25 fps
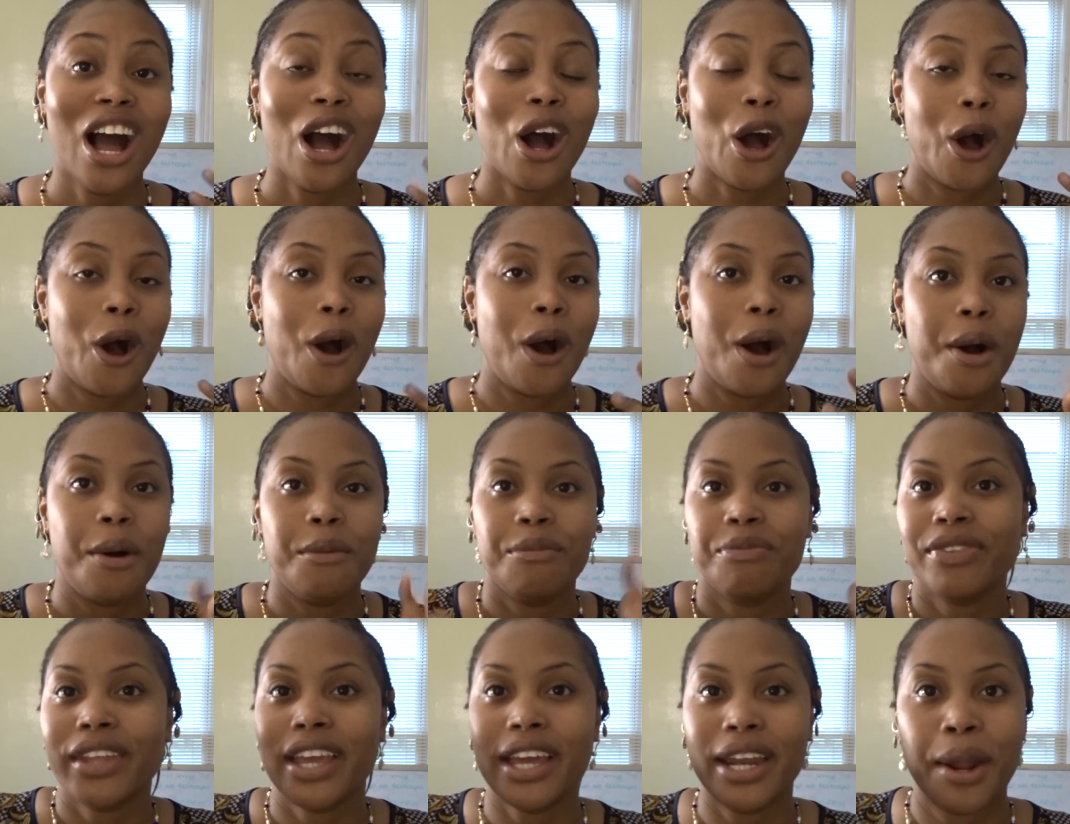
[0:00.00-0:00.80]

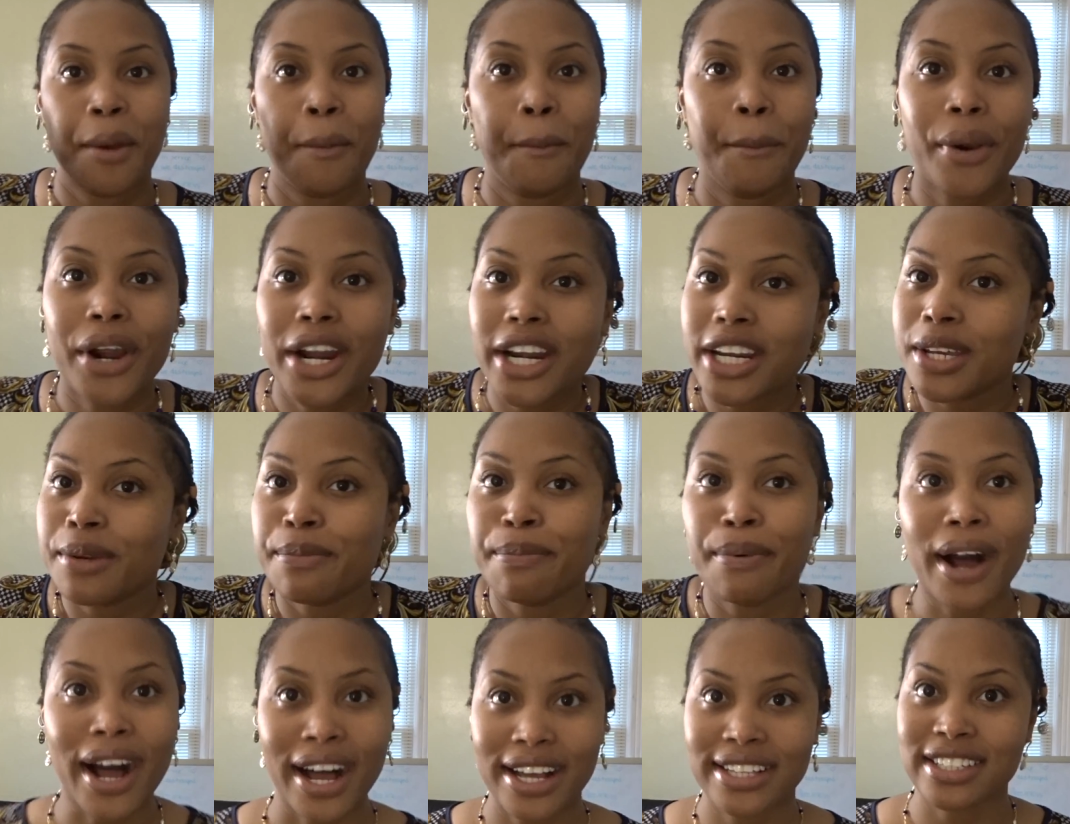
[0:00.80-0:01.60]
And I'm pretty
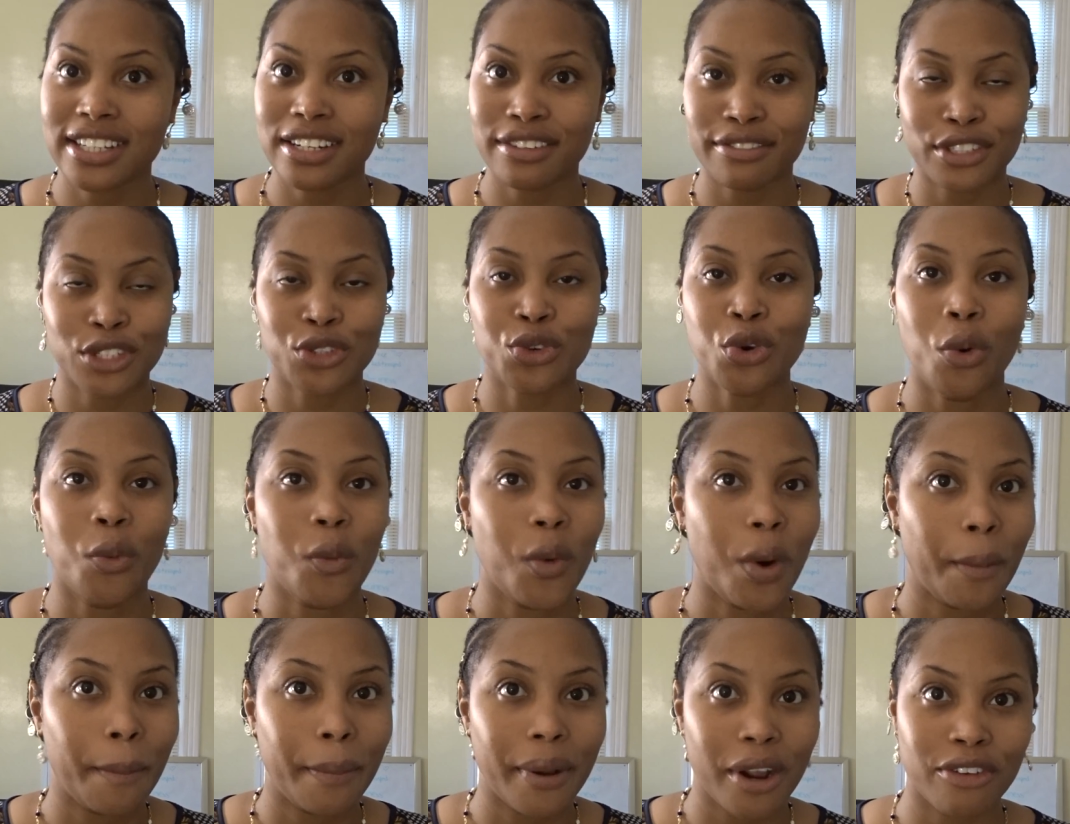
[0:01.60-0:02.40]
positive it's gonna
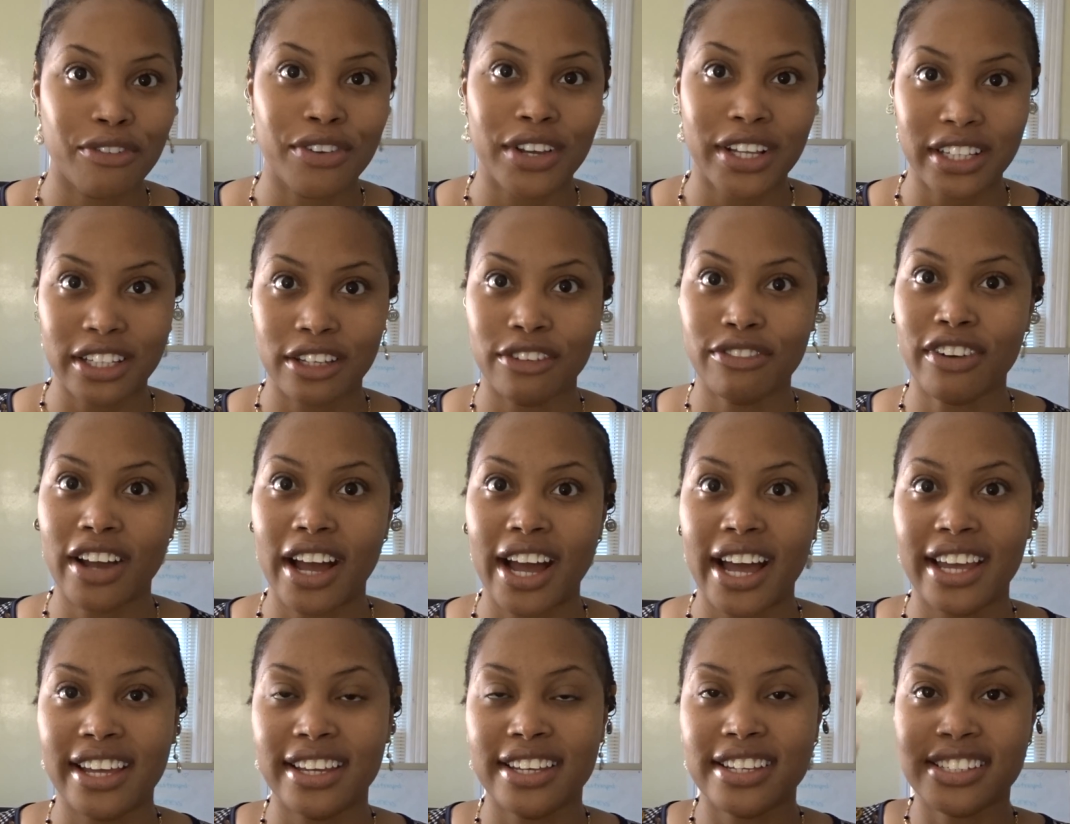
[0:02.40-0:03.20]
work perfectly
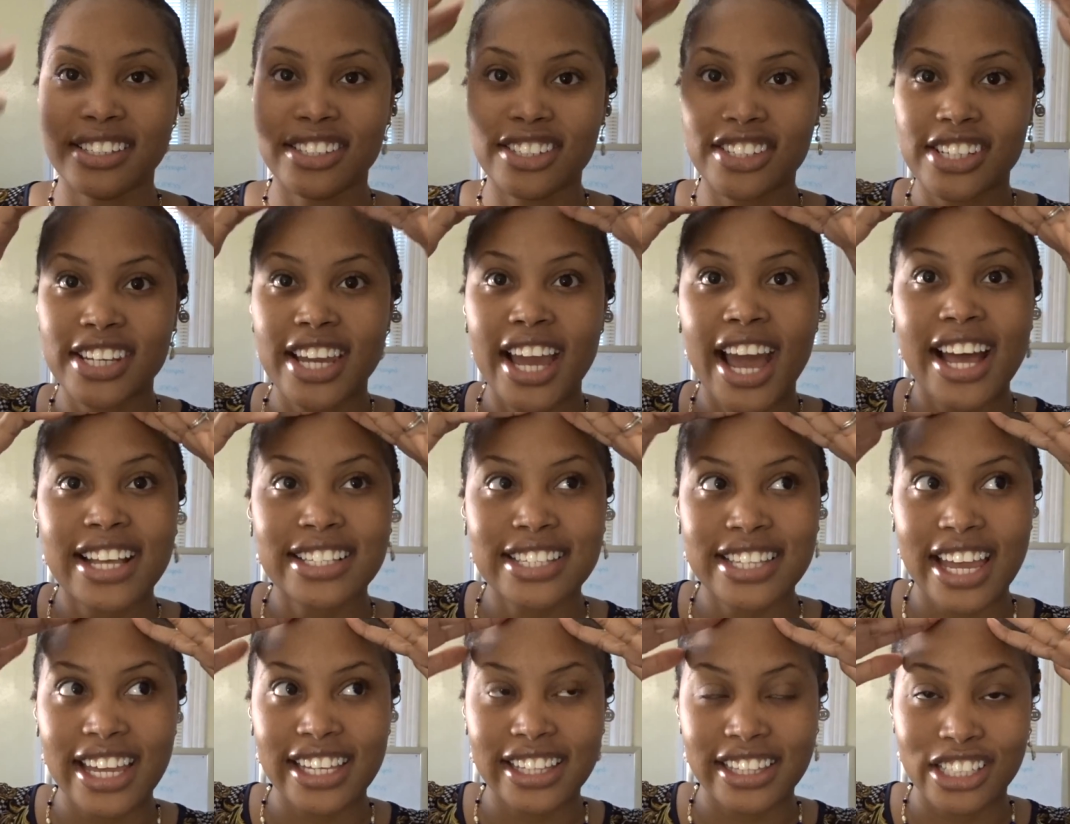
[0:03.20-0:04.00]
fine, because she has
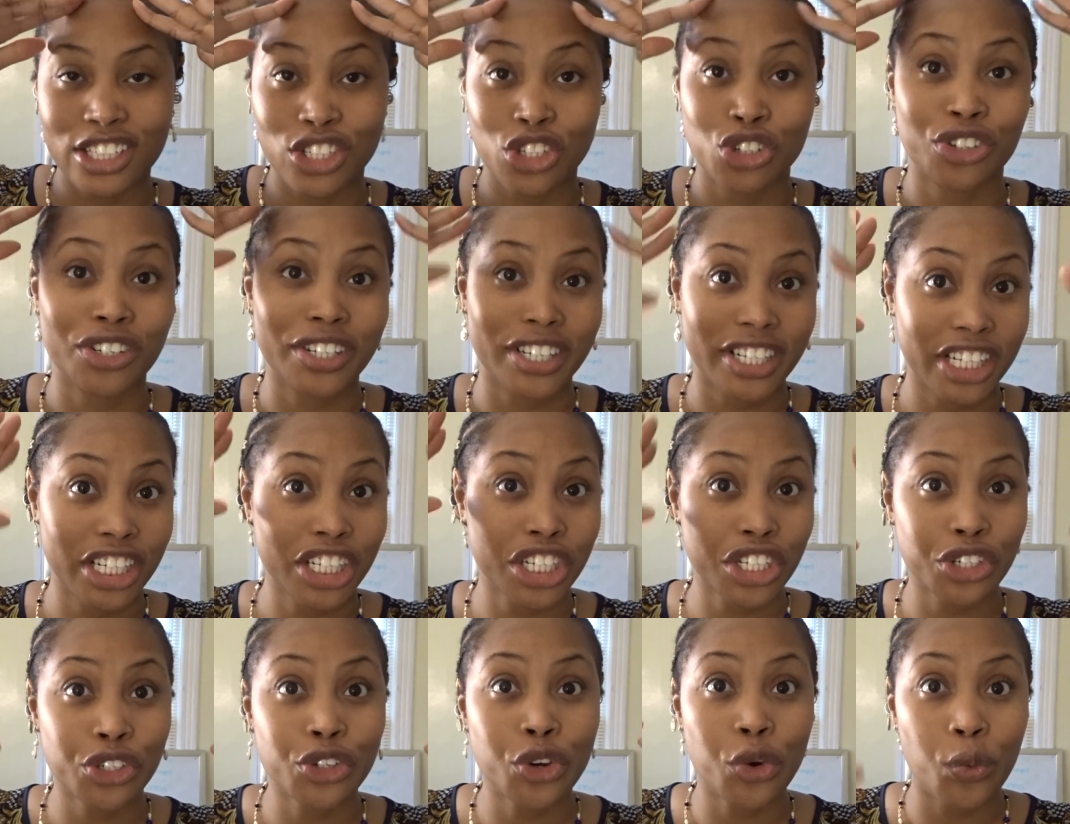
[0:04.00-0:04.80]
the
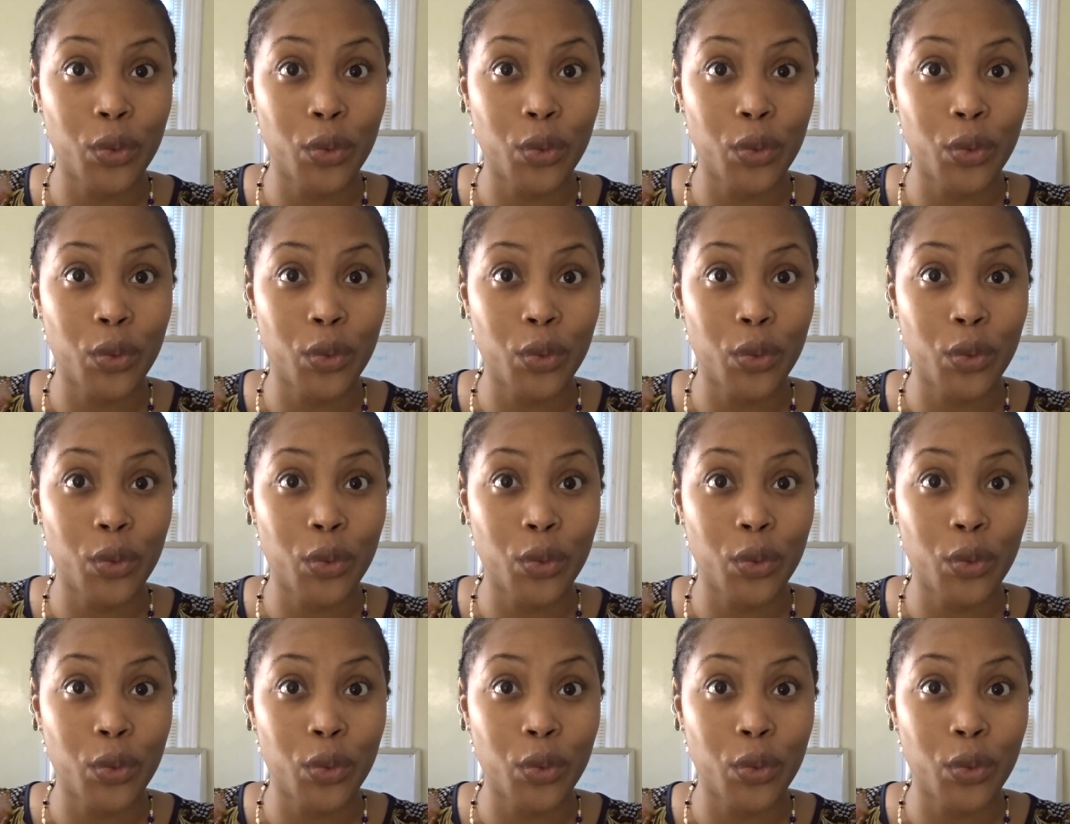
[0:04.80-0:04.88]
traditional